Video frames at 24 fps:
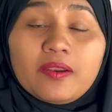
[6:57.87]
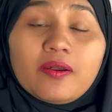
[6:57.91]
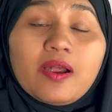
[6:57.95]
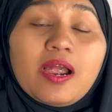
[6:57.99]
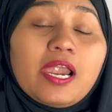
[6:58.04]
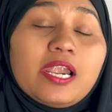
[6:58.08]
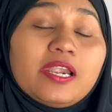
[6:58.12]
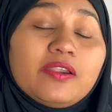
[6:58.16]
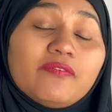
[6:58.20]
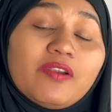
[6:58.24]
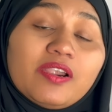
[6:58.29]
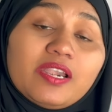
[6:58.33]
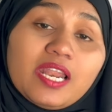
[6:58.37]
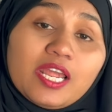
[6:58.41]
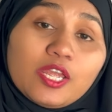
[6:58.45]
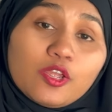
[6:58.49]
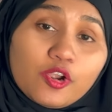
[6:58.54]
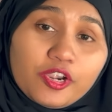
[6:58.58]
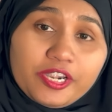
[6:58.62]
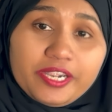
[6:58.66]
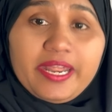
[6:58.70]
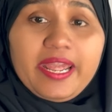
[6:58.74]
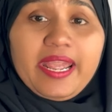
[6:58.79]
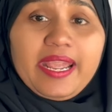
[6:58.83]
And what are your
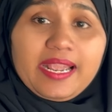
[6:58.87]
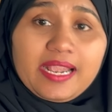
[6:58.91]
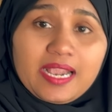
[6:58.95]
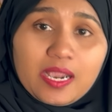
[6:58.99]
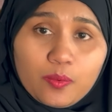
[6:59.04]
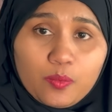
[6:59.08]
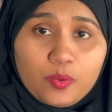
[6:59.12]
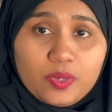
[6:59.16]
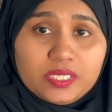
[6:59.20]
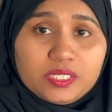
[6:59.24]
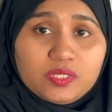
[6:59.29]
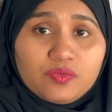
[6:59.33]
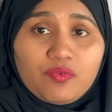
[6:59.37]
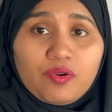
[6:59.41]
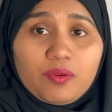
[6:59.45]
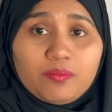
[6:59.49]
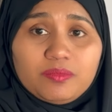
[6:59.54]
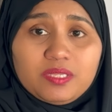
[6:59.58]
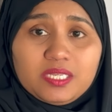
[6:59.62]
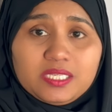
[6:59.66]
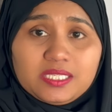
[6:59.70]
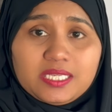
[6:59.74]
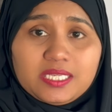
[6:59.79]
takeaways from this